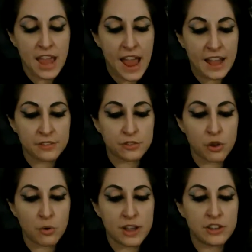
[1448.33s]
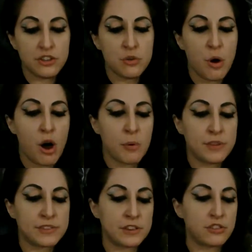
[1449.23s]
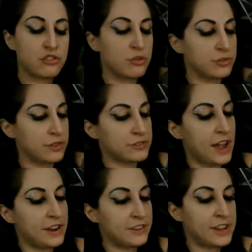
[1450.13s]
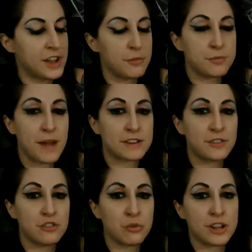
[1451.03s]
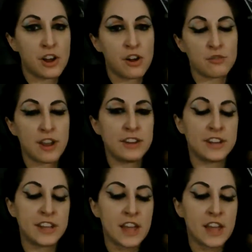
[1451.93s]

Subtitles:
And so, like, you always get to choose. It's kind of like comes back to the joy card, right? Like,